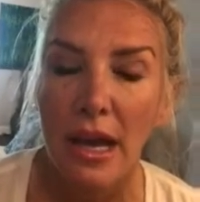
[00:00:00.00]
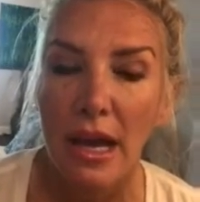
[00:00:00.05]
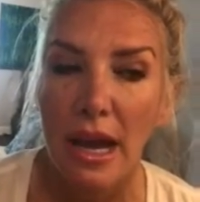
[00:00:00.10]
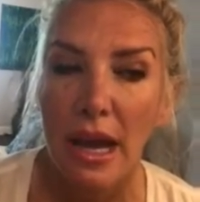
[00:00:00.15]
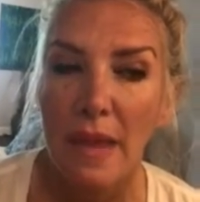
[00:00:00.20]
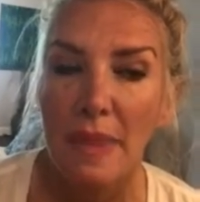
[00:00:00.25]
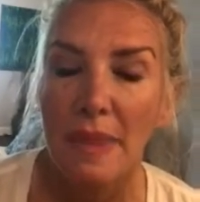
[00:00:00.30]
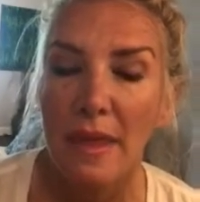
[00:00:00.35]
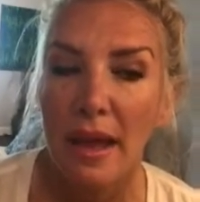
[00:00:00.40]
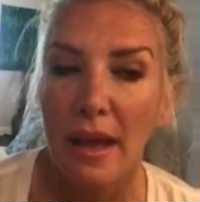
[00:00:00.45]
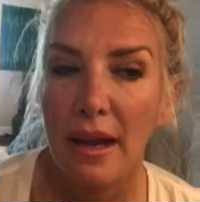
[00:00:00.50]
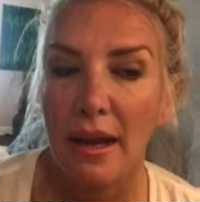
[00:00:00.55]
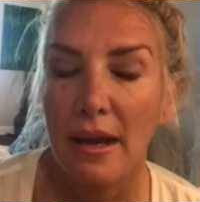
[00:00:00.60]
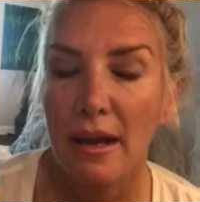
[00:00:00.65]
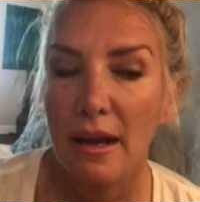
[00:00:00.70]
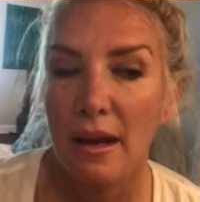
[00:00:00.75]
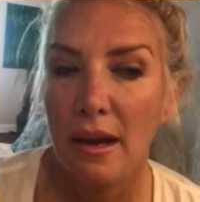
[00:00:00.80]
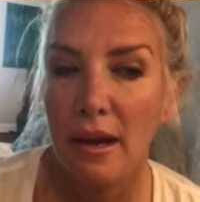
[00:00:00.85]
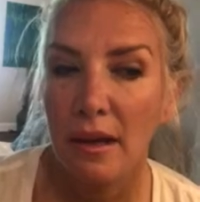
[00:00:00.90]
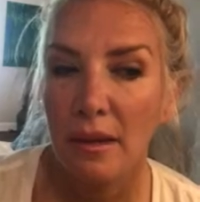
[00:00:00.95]
And
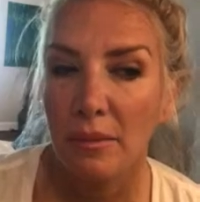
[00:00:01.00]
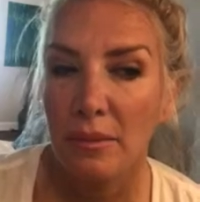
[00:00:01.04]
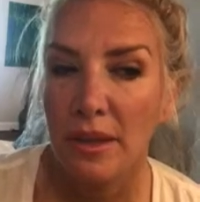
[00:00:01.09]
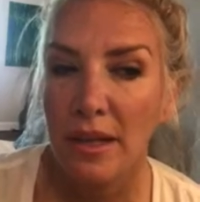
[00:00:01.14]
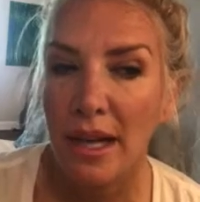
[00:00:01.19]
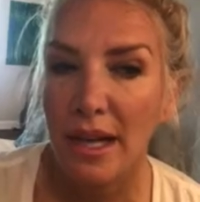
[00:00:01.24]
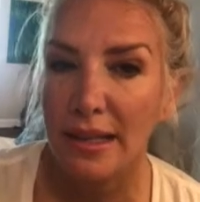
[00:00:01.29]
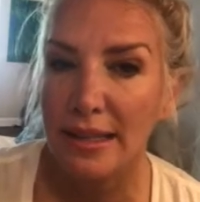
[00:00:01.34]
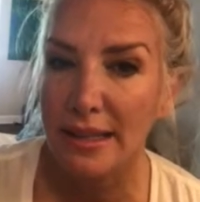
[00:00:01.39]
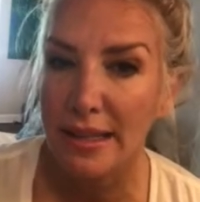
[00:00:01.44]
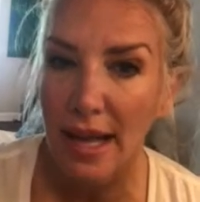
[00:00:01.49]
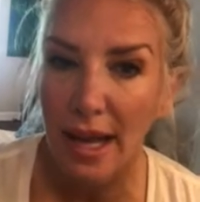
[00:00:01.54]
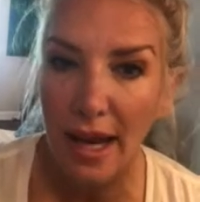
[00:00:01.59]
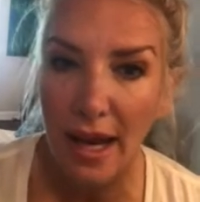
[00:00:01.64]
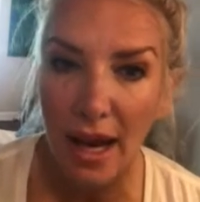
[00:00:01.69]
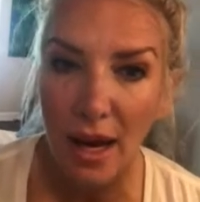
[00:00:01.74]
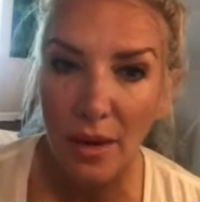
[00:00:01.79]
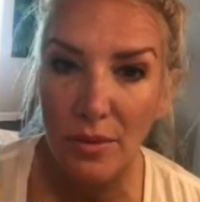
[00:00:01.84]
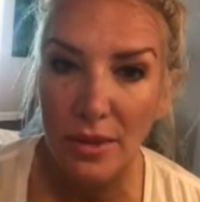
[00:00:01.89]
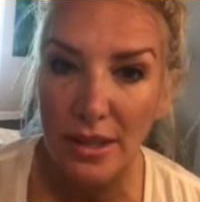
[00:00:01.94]
then the next day
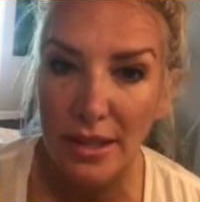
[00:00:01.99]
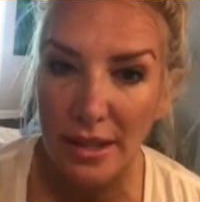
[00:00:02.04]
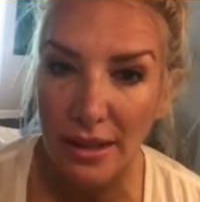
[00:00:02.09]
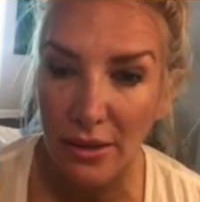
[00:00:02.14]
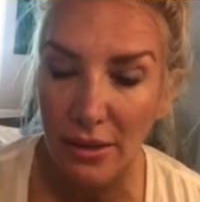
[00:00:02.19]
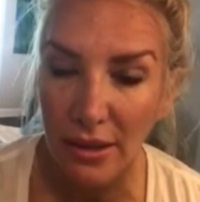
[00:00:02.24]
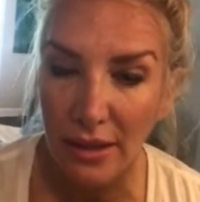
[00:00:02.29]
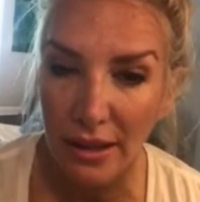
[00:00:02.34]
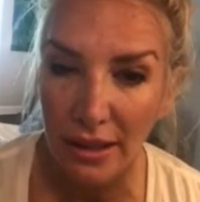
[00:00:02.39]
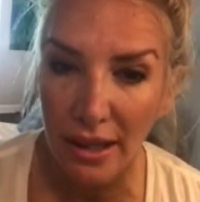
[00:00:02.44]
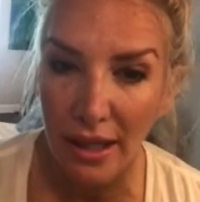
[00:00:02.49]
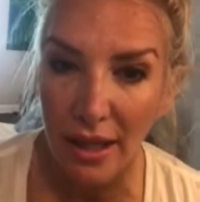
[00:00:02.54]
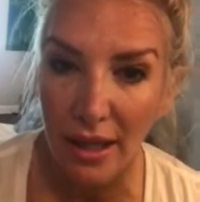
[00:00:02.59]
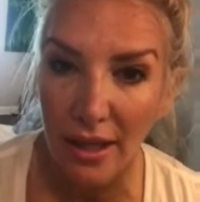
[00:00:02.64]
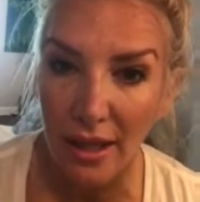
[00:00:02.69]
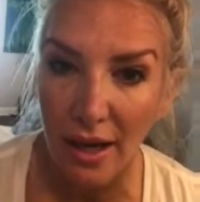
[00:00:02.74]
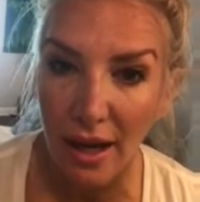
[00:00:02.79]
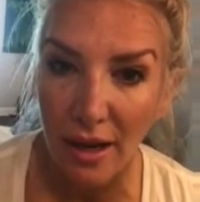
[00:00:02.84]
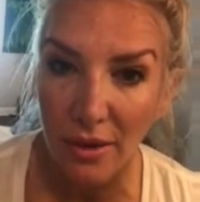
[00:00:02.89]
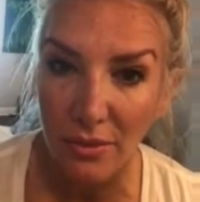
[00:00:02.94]
I was still in it,
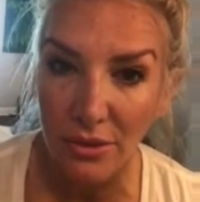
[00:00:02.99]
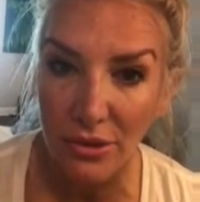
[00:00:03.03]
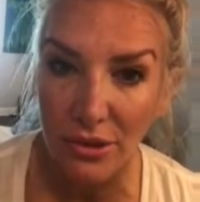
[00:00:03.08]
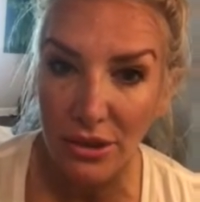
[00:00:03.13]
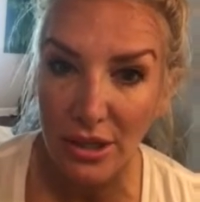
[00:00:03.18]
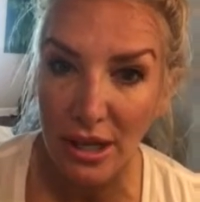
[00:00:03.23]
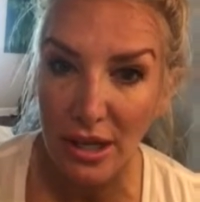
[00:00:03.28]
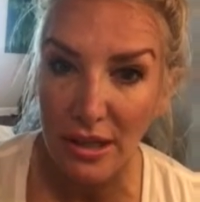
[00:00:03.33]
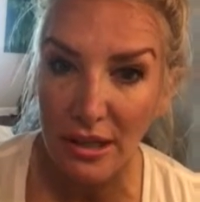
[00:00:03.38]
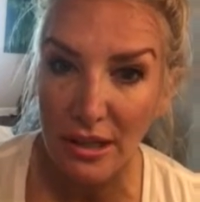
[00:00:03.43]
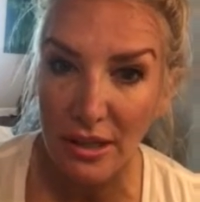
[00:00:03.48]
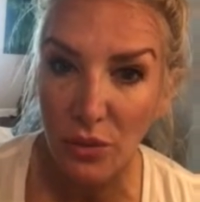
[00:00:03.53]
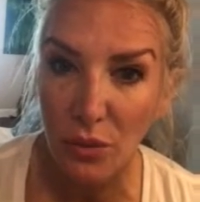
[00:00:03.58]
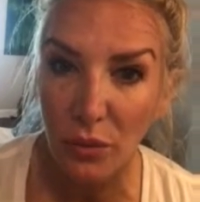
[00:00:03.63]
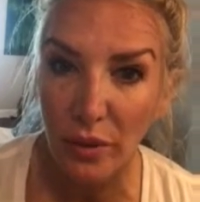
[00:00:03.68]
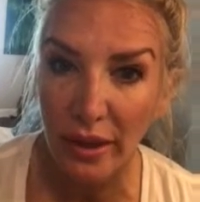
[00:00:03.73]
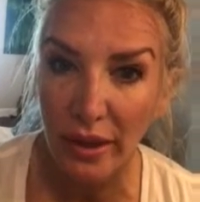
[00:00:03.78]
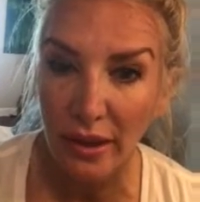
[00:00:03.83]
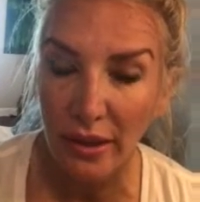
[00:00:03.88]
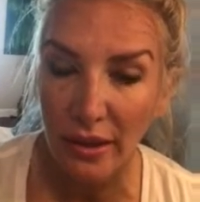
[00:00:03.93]
and I was just
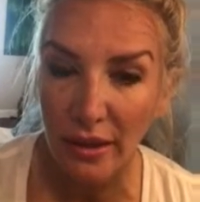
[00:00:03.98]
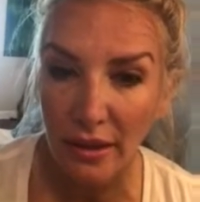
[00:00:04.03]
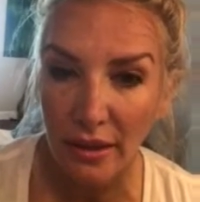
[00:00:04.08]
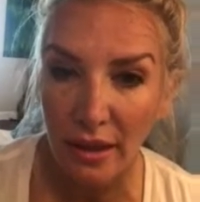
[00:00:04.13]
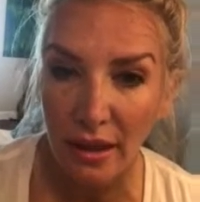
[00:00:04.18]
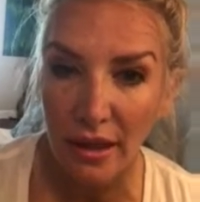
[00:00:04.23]
reeling.